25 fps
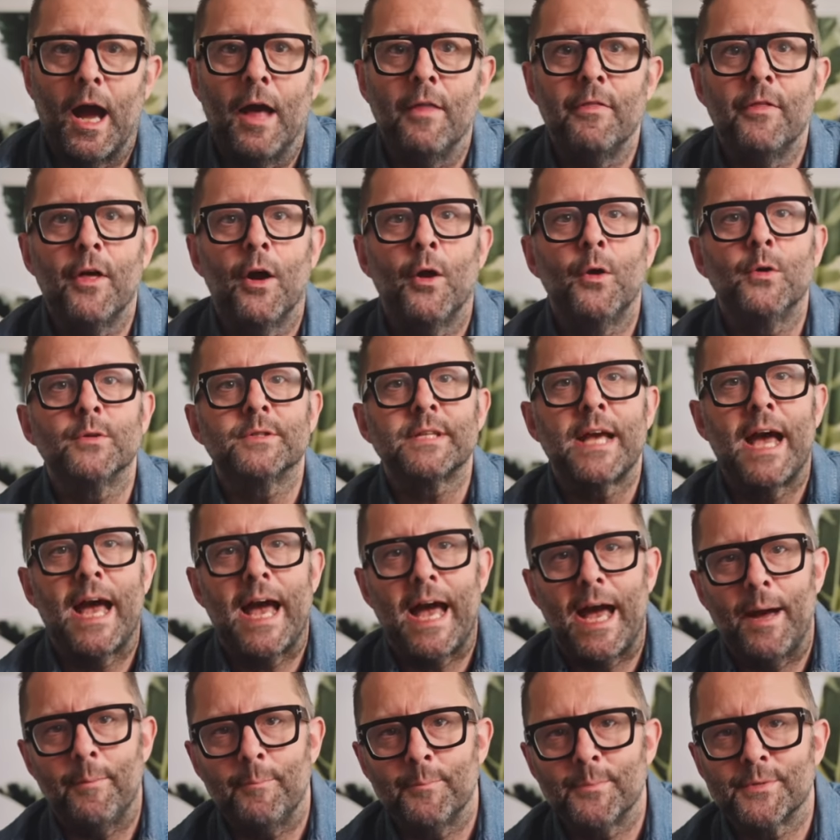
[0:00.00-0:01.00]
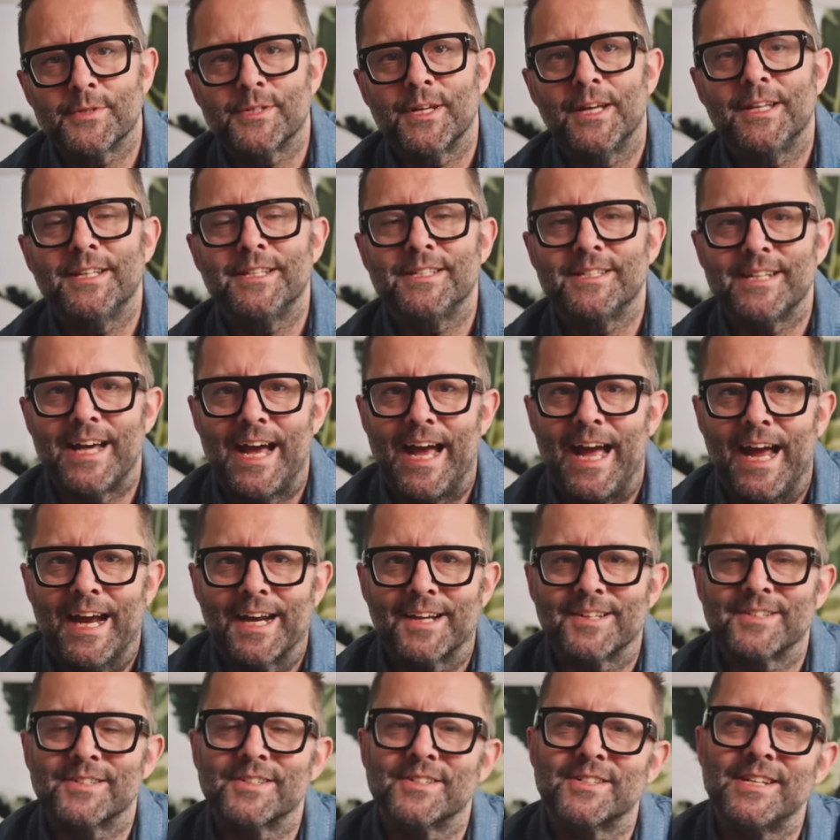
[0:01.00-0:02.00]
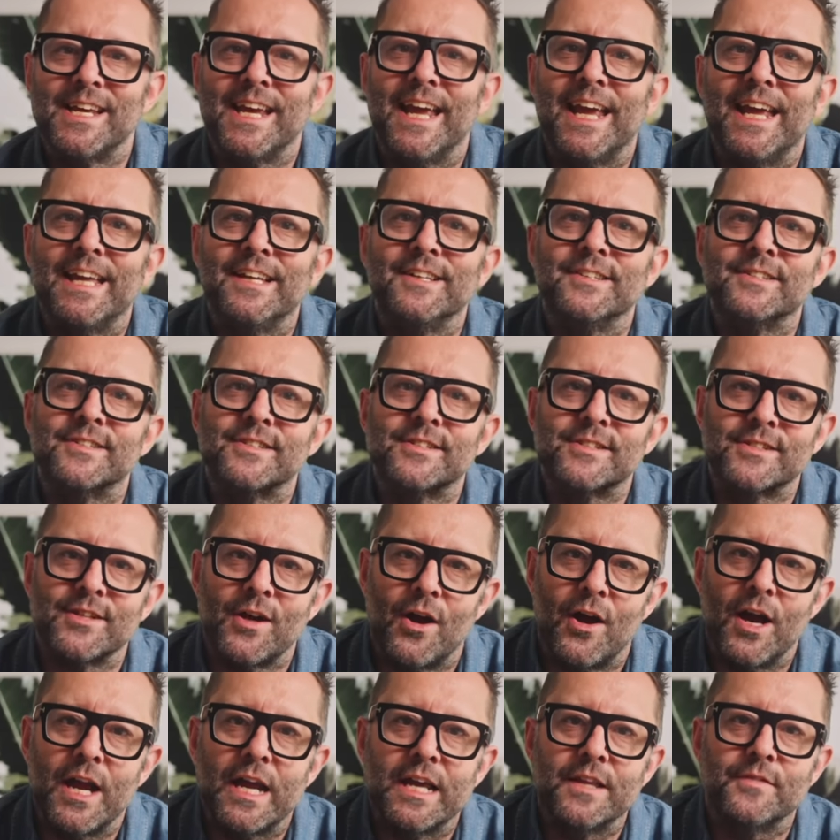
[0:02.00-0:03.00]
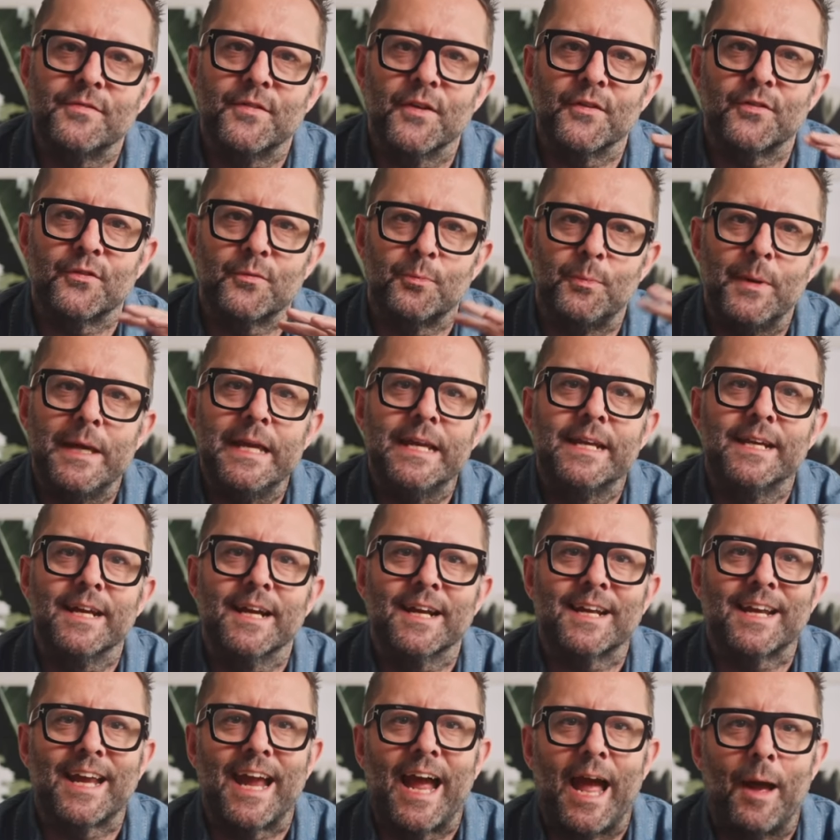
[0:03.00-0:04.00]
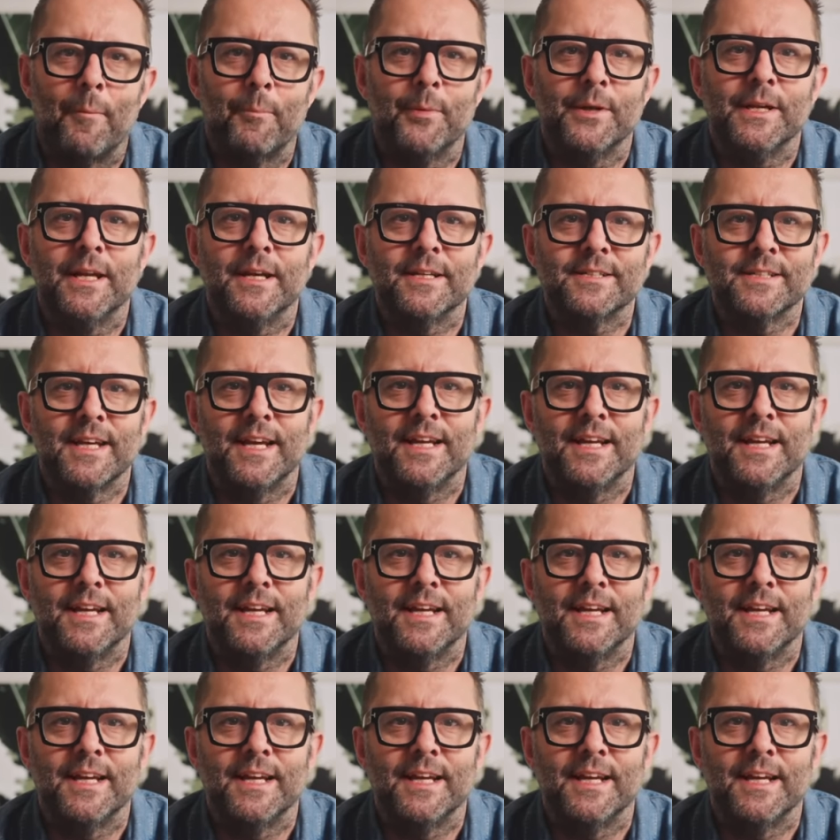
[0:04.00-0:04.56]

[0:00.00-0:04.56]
And those amps and DACs sit inside the speaker cabinet